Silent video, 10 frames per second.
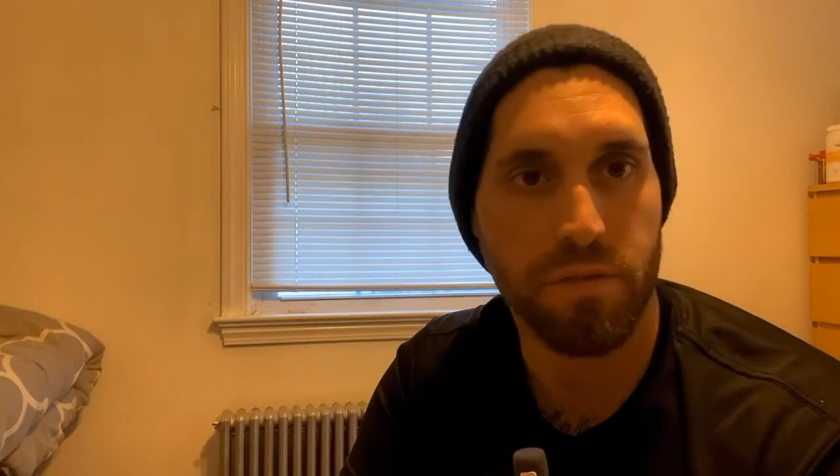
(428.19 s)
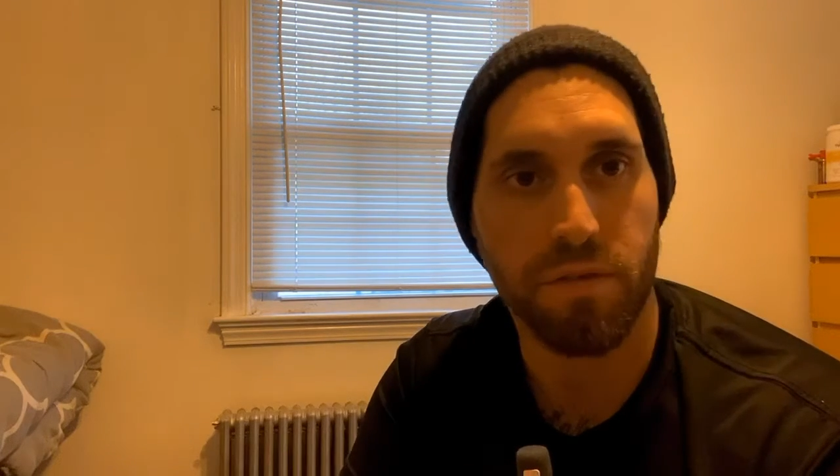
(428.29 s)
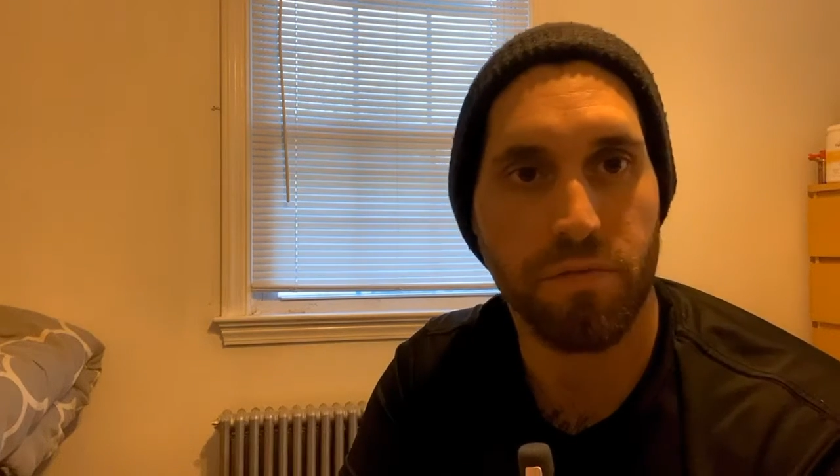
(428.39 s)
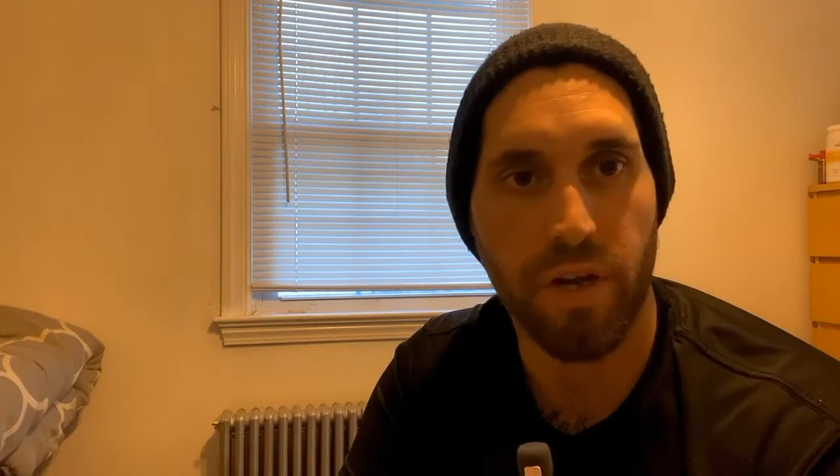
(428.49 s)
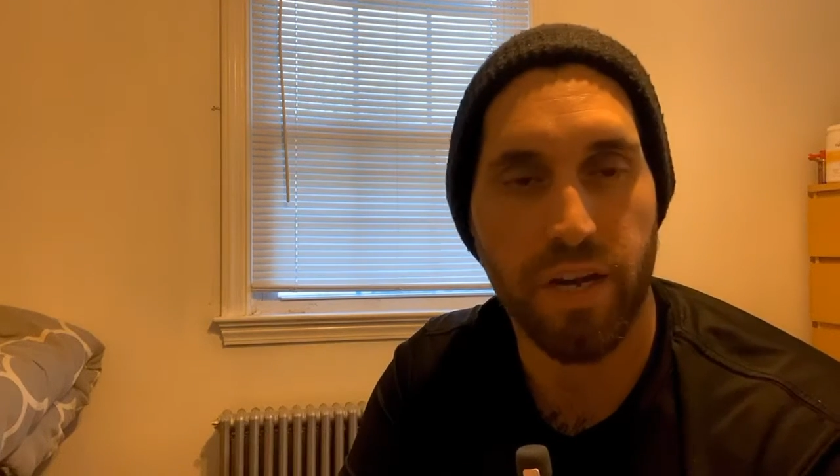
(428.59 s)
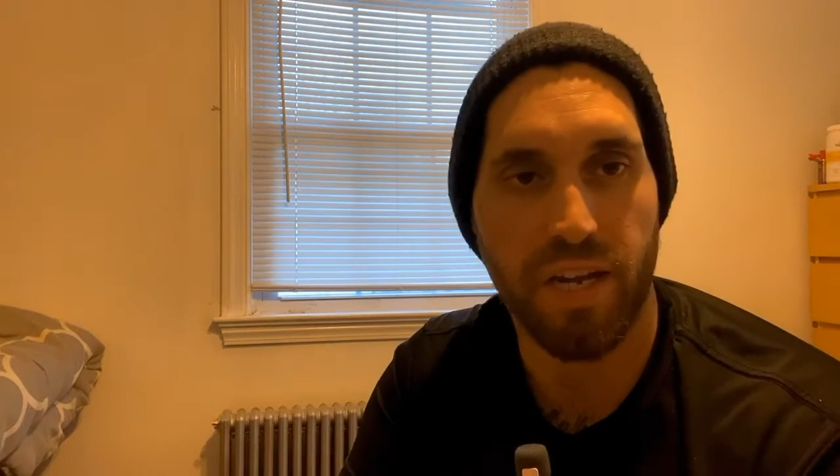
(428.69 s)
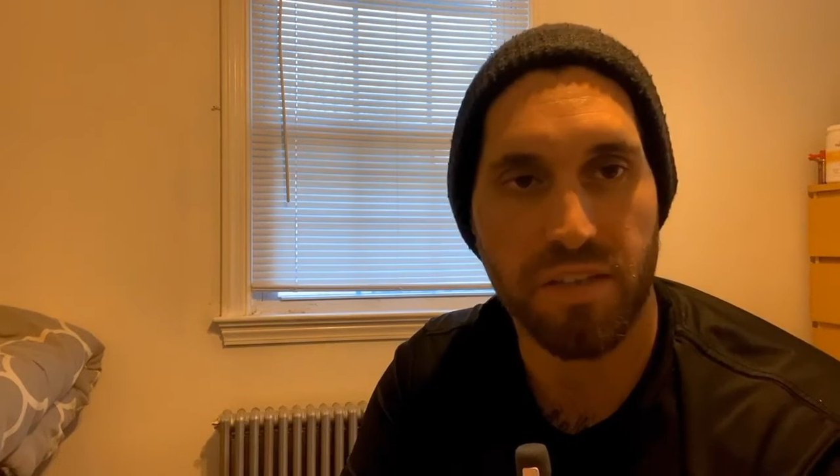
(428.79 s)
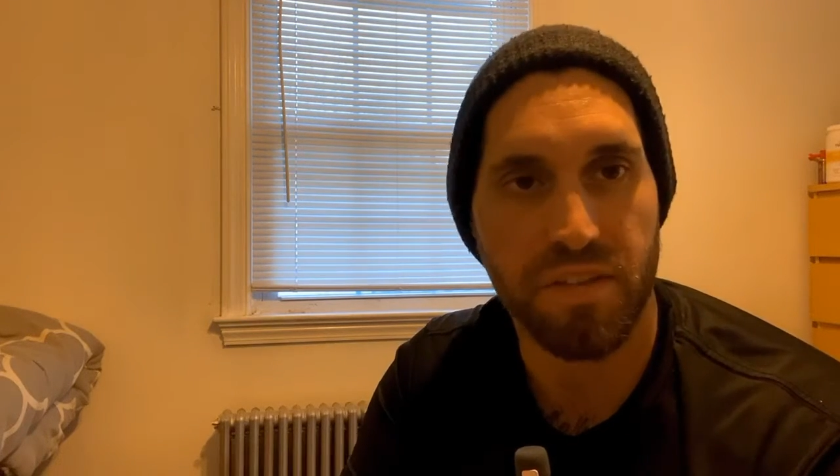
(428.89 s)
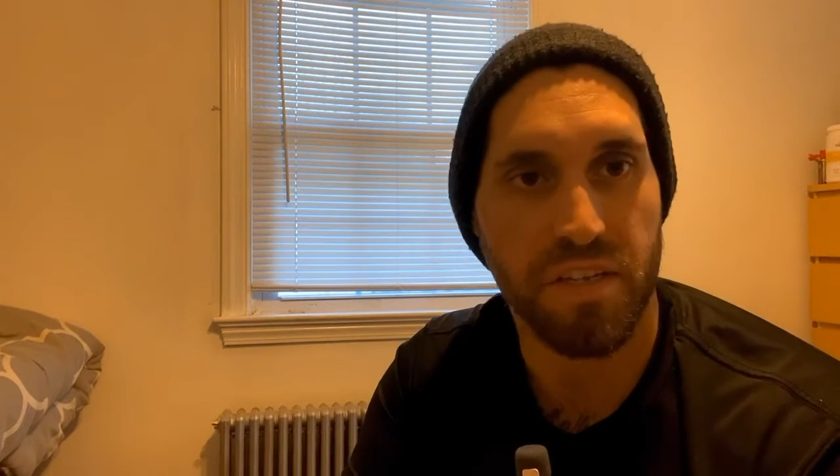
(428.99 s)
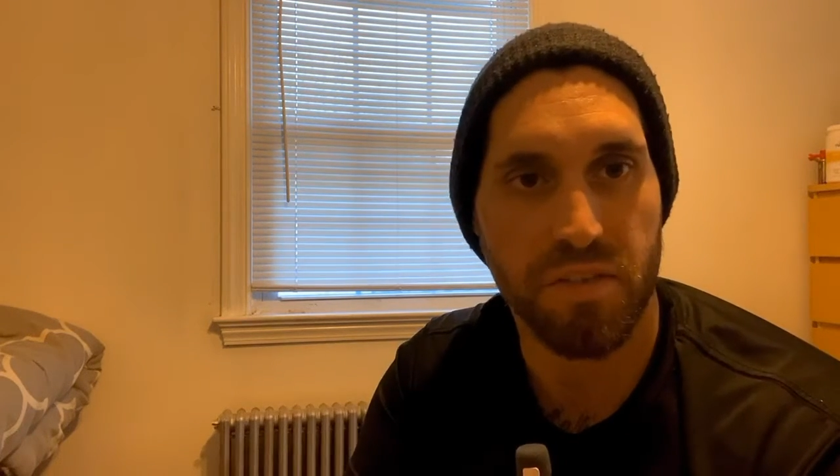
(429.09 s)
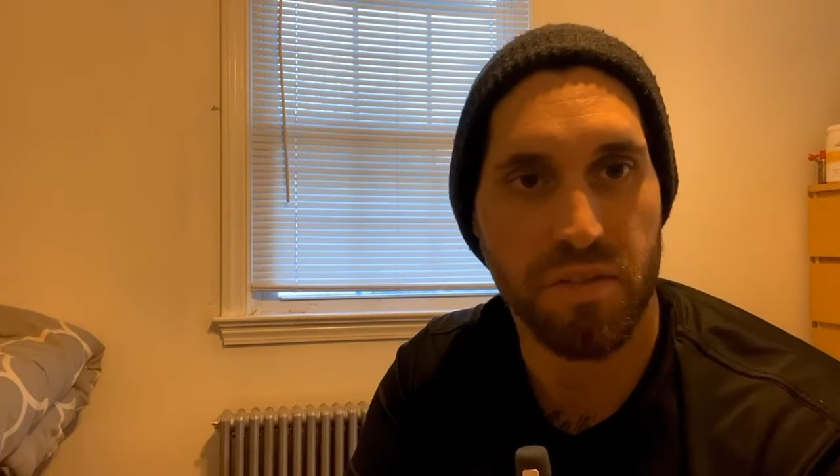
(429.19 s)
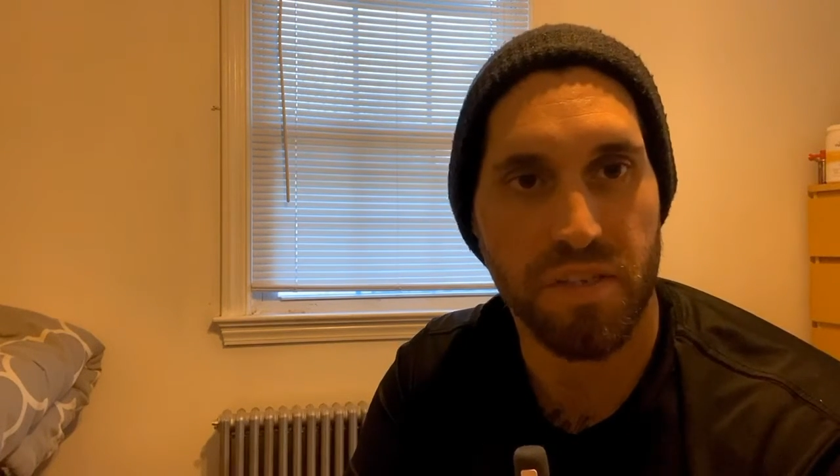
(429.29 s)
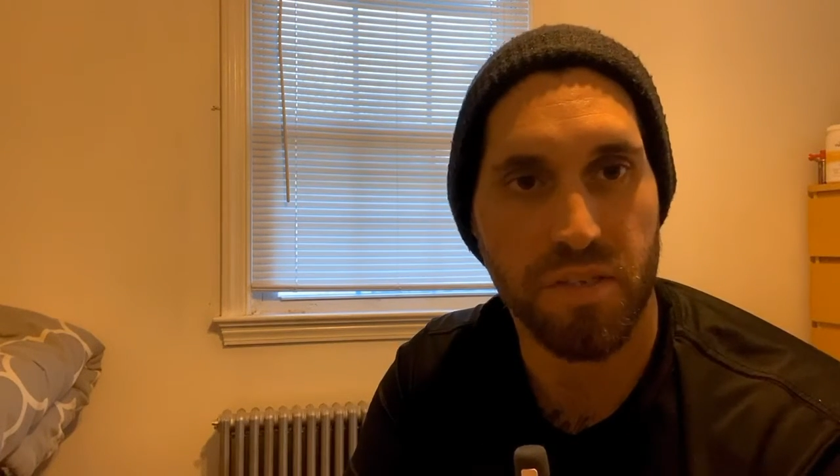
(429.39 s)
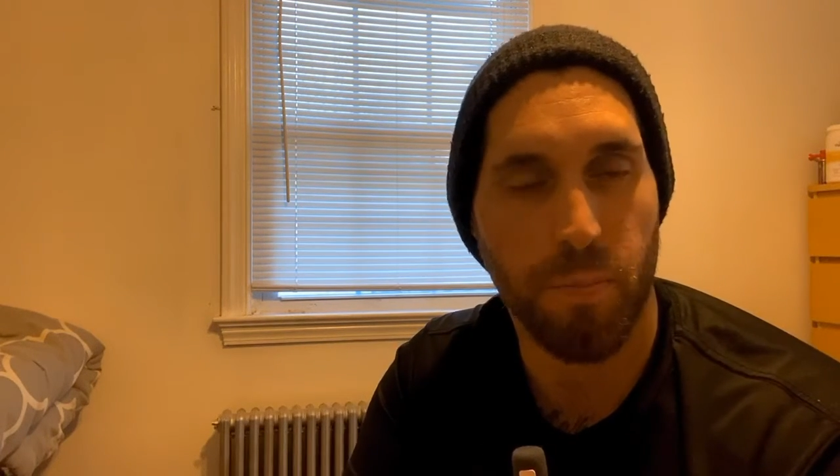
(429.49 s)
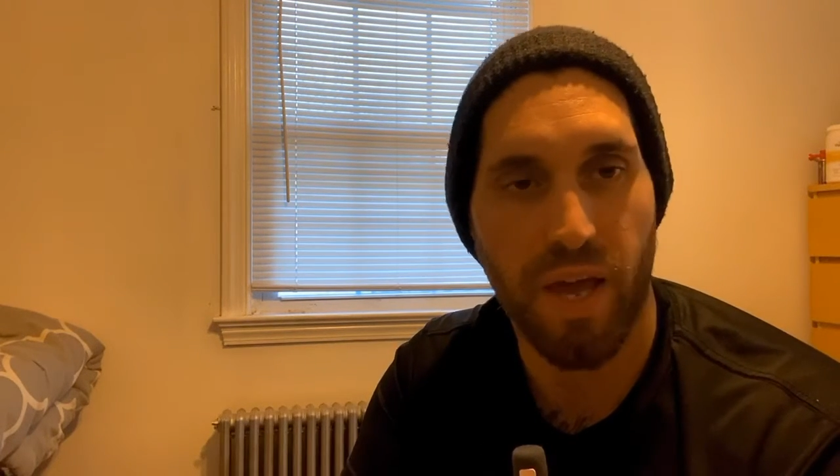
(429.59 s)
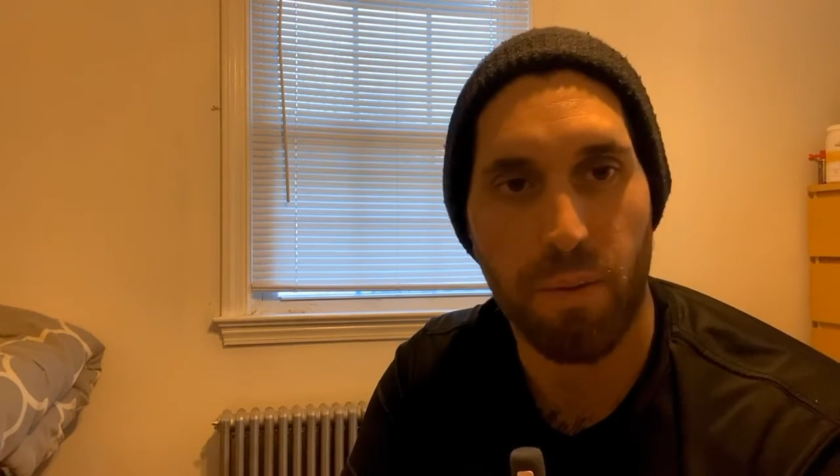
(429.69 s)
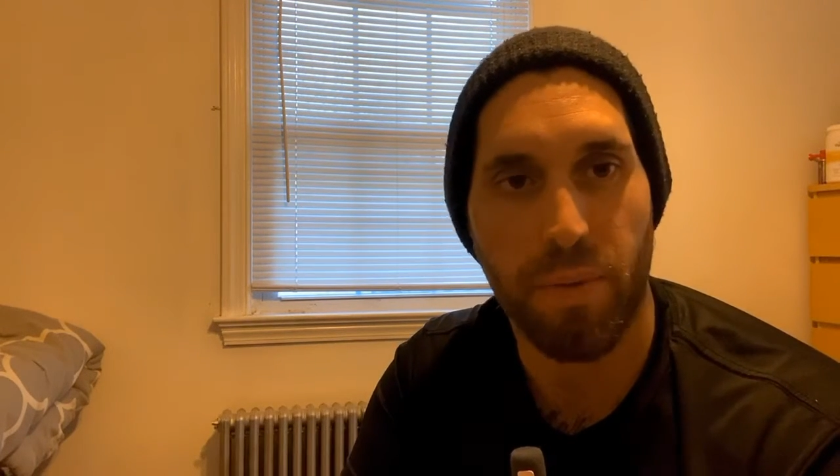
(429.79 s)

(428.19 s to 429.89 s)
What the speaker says: to fight against these bad